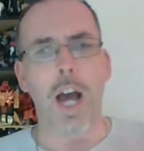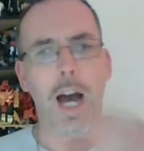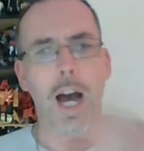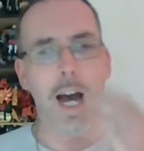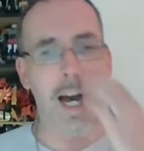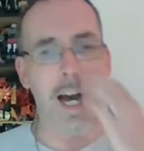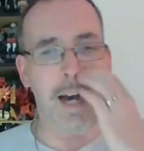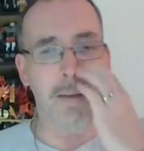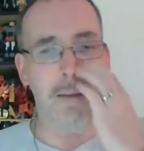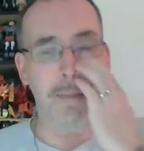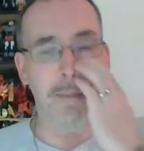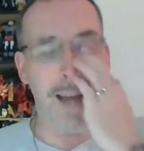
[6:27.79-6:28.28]

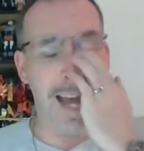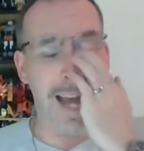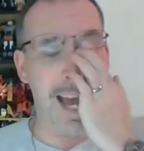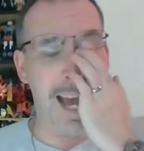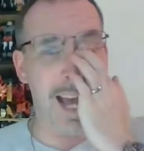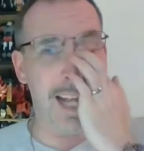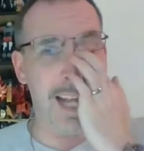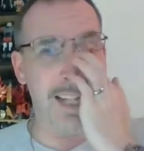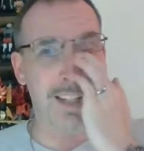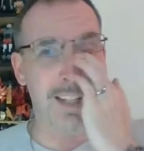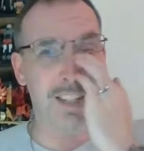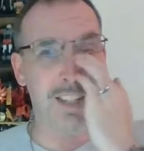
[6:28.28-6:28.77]

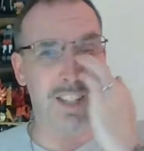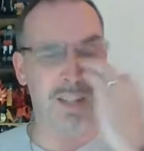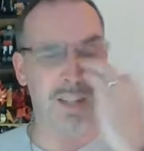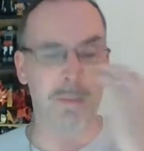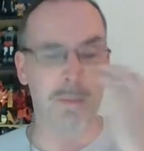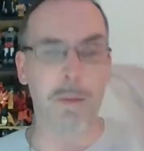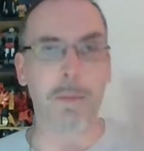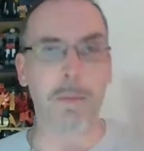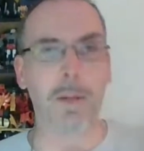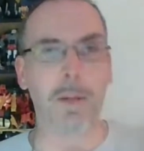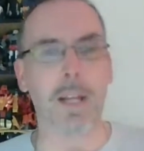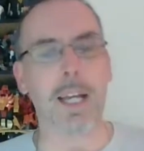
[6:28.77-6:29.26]
And
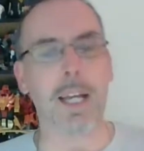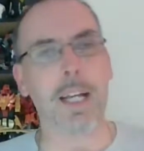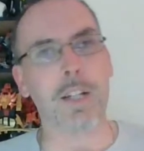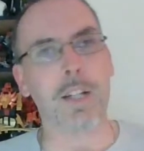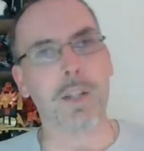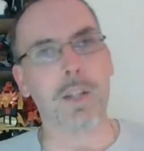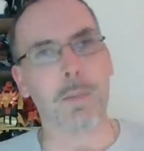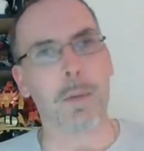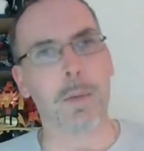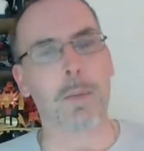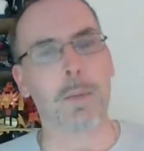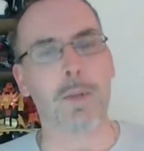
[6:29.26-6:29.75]
some people like
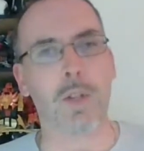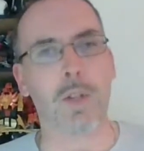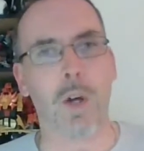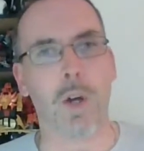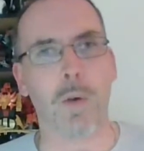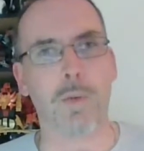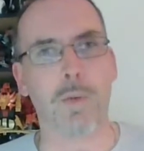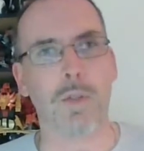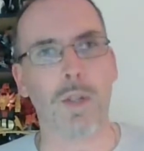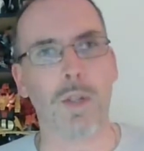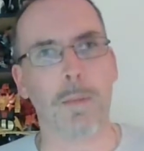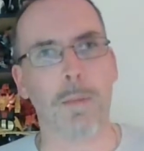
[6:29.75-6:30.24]
it. Some people
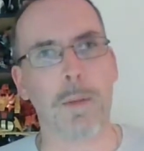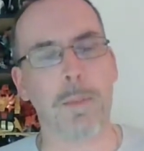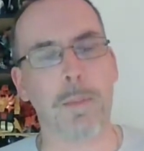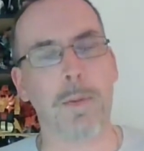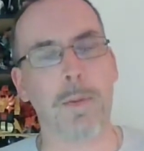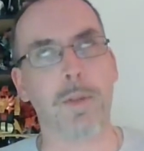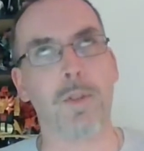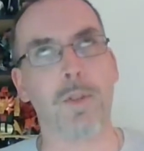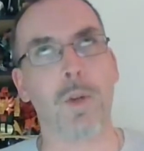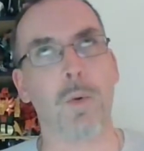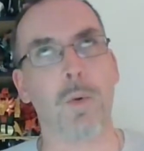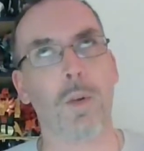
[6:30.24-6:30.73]
don't. Some
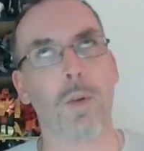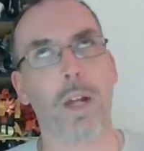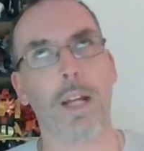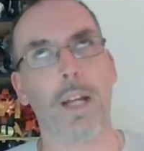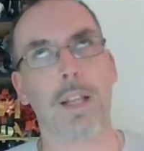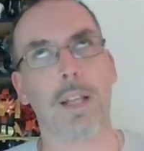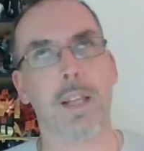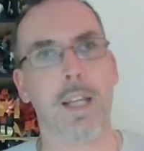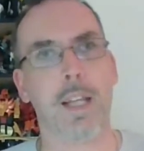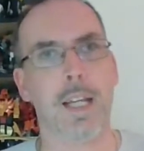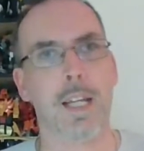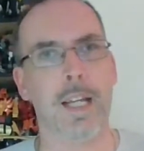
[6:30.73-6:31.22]
people don't
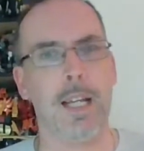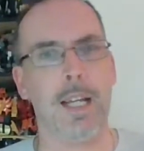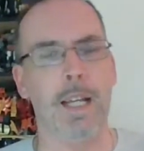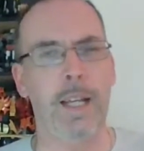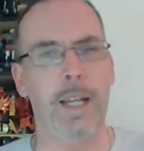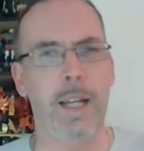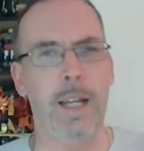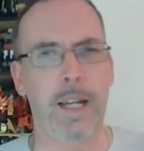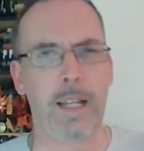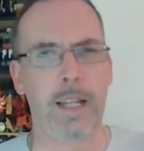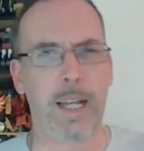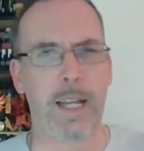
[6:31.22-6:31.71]
like
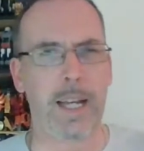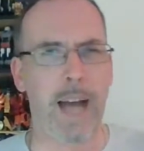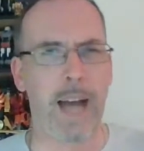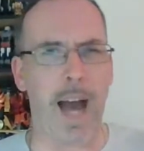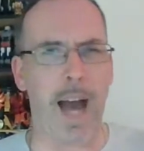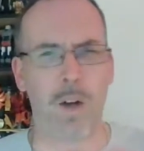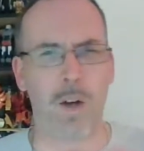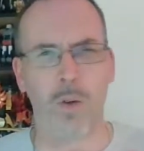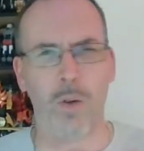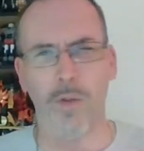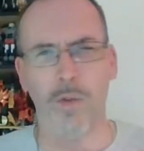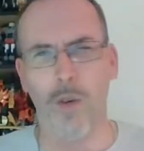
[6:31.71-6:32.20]
the
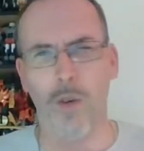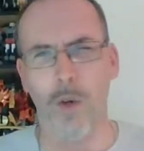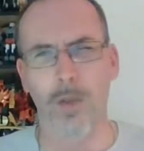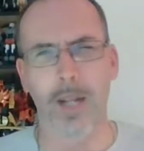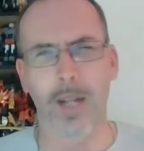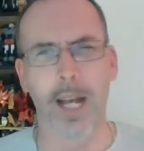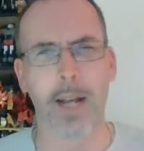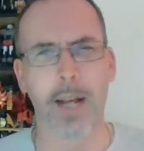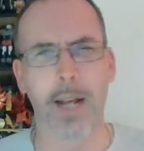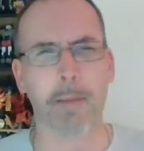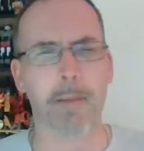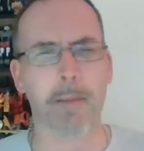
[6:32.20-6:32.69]

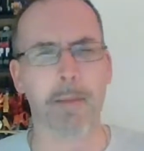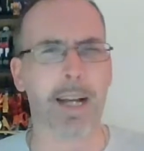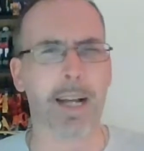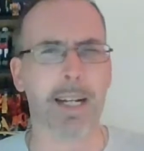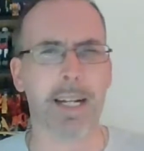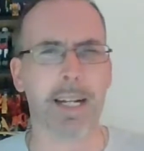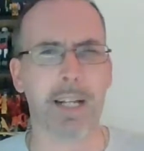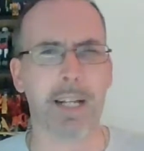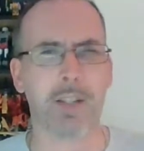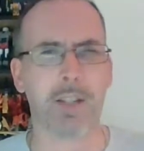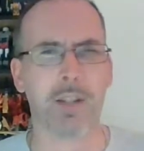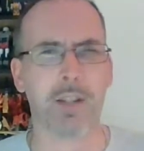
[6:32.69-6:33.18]
auto-rotate
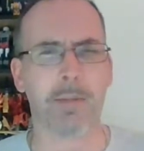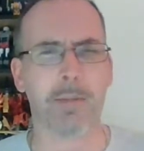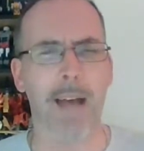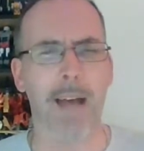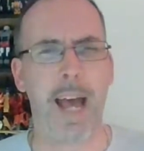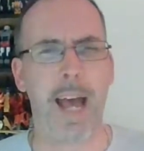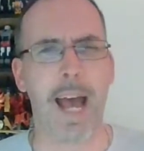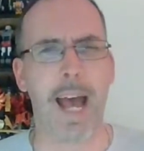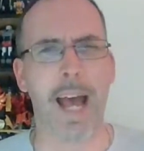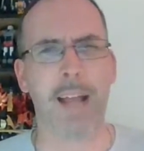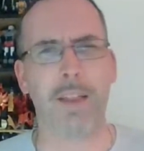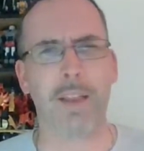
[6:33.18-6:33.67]
mechanism
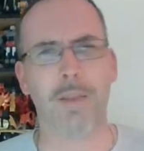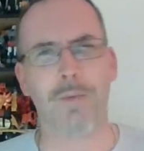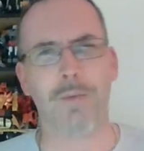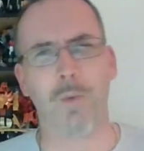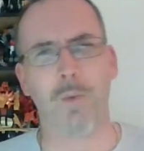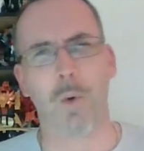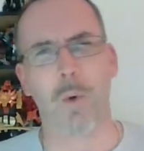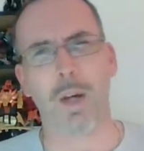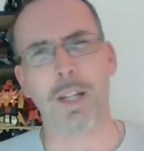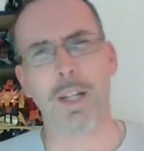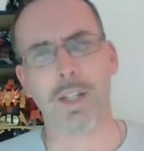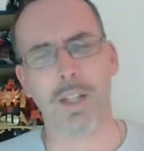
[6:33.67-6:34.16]
and the
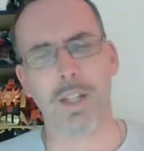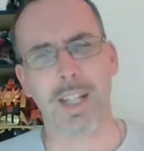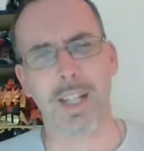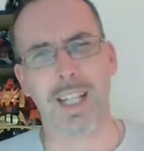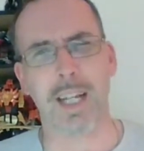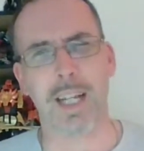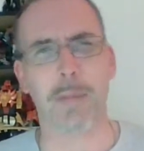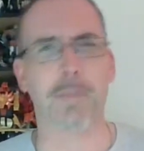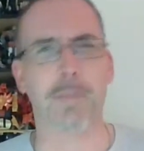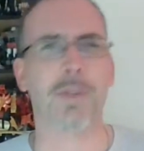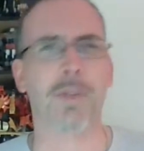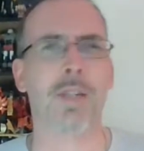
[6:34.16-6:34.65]
voice
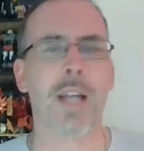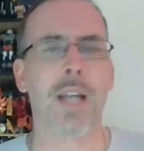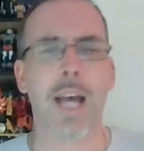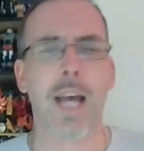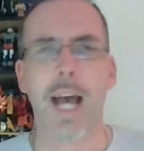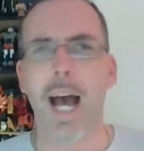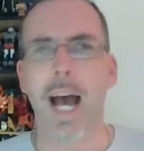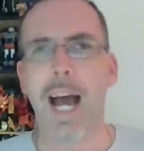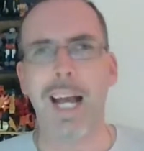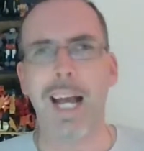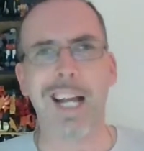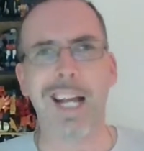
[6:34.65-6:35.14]
clips.
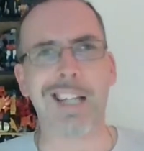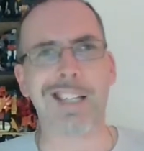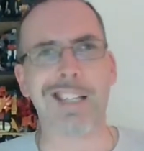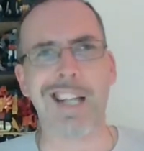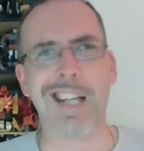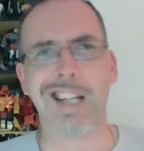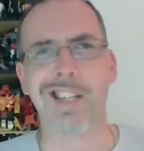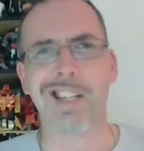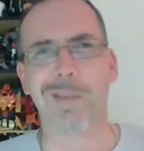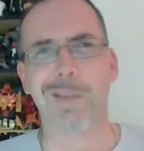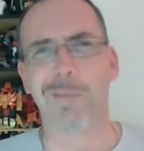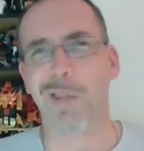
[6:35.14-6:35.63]
I guess
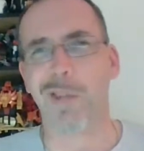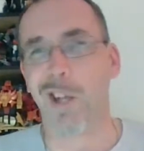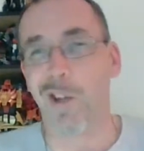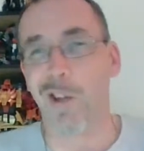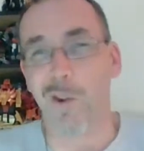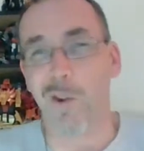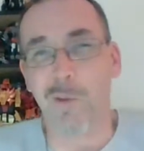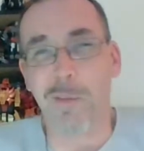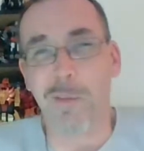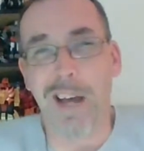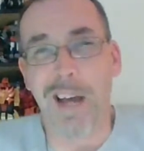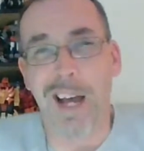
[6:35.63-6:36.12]
that's up to
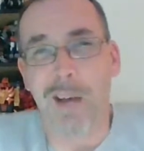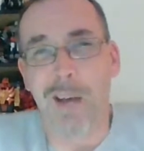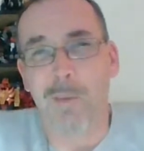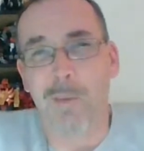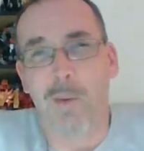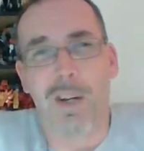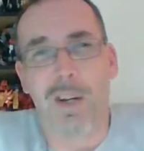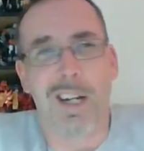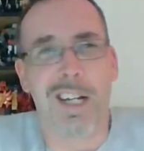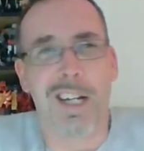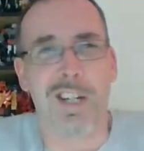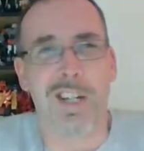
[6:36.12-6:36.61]
you, man,
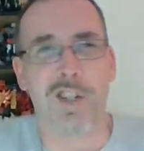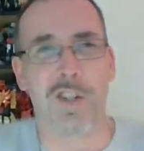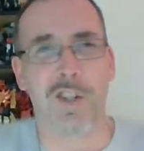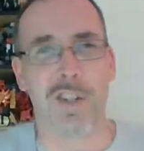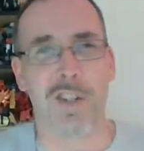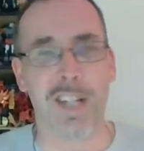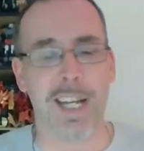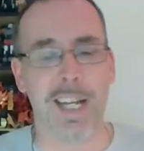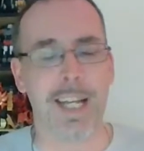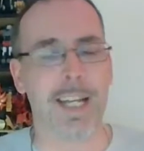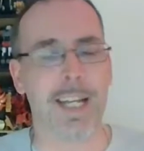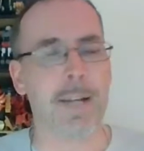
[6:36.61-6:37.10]
what it is you
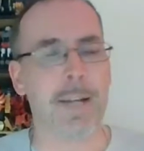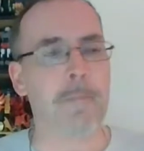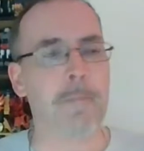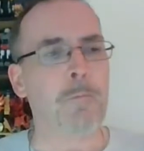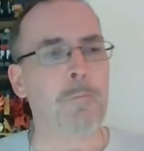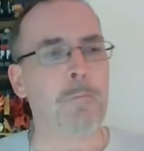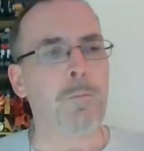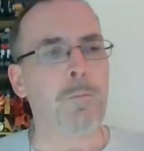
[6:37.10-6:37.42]
dig.